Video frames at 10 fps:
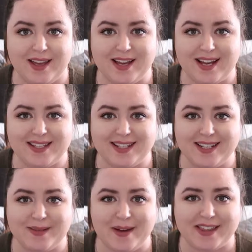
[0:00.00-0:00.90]
Hey guys,
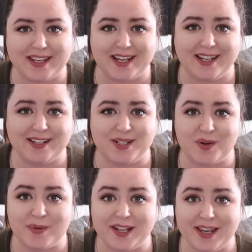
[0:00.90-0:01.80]
it's Bethany.
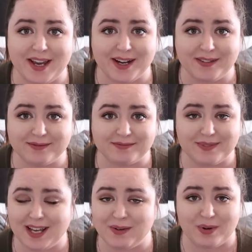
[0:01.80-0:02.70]
Don't mind the hair.
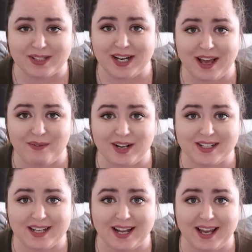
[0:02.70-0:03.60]
It wasn't having
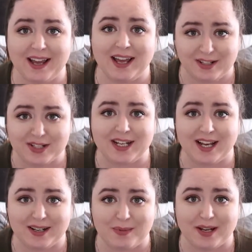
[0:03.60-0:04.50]
it today. It just
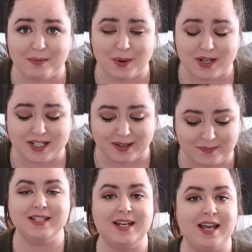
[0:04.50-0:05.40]
had to be in a ponytail.
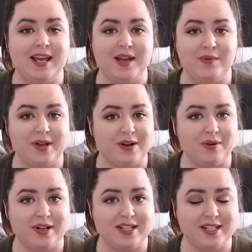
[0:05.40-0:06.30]
Today we are
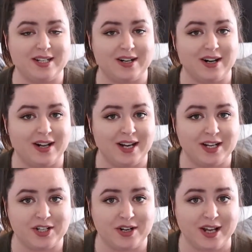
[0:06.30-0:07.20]
going to start on
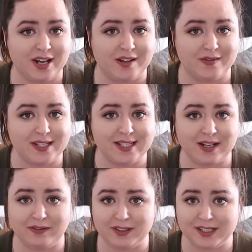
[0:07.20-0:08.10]
a journey of
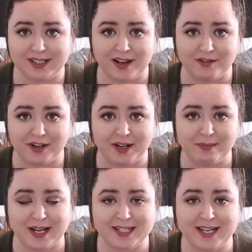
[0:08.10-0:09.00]
self-discovery
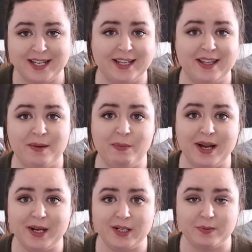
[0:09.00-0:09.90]
by taking the
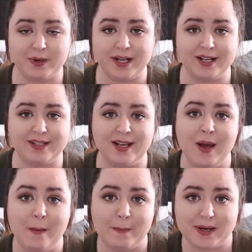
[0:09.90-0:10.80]
Myers Briggs
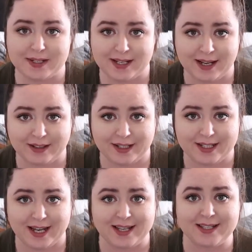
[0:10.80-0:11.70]
Personality
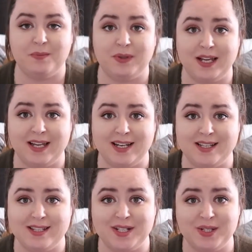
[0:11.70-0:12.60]
Test. The plan
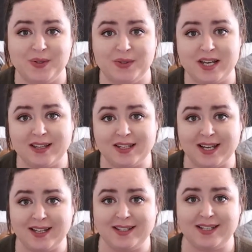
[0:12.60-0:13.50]
is to take the
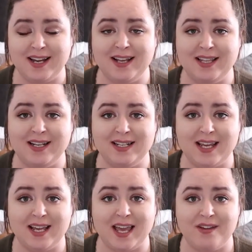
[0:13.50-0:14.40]
test and then
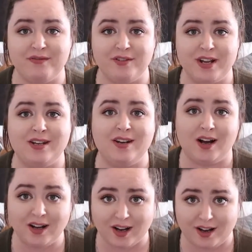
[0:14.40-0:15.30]
take a free
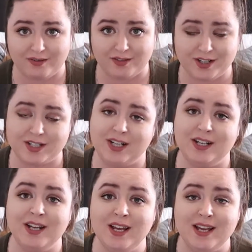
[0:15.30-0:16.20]
knockoff
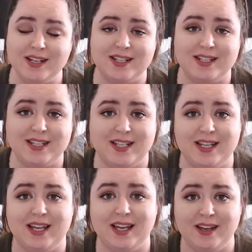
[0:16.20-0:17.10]
version to
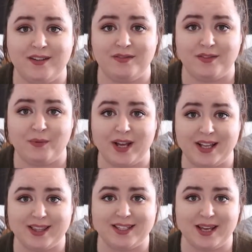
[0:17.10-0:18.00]
see if we
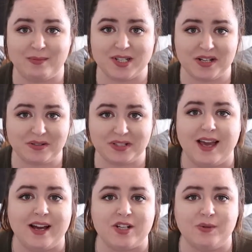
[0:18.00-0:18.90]
get the same result. The
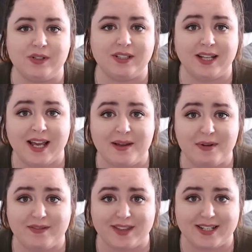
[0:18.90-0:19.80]
actual name
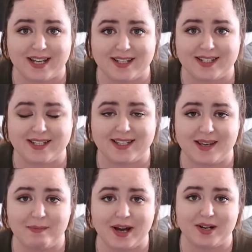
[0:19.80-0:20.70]
of the test is
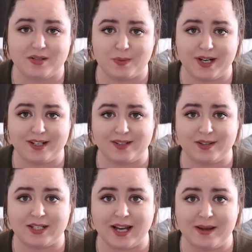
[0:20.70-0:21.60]
the Myers Briggs
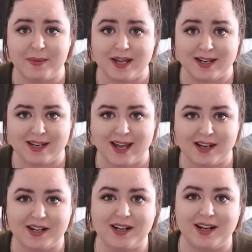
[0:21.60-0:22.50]
Type
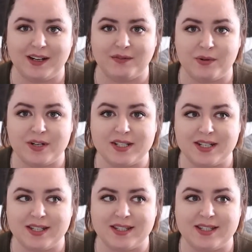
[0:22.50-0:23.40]
Indicator, and of course
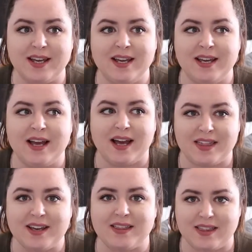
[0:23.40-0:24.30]
it's I
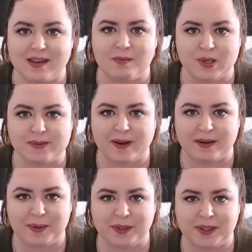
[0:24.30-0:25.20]
think the most
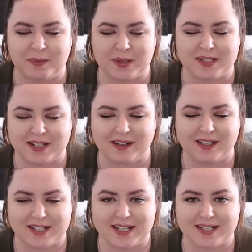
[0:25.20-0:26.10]
popular
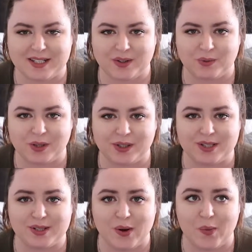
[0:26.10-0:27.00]
personality test in the world,
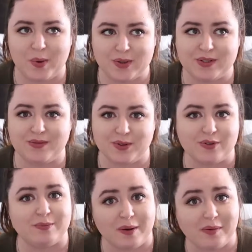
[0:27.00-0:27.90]
so most of you
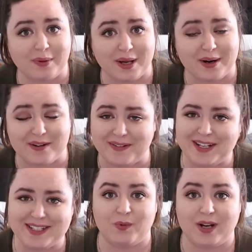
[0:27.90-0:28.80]
have probably heard of
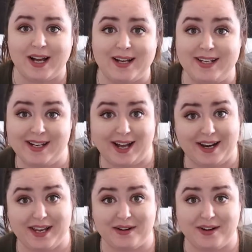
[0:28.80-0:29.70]
it. What I did not
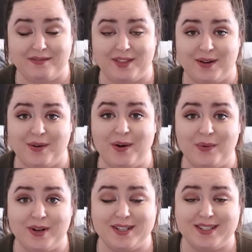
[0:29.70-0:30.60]
hear of though
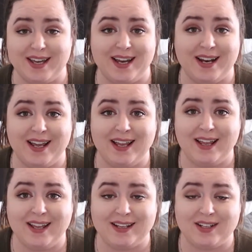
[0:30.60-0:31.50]
was that
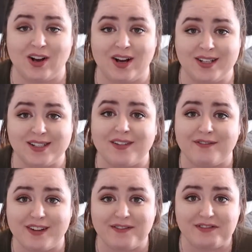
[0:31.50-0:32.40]
it costs
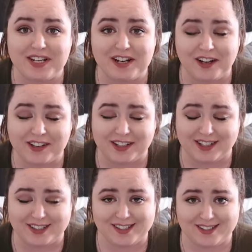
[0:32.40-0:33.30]

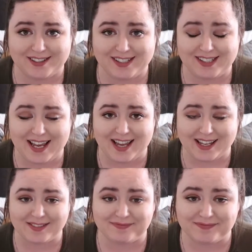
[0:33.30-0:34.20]
$50 to take.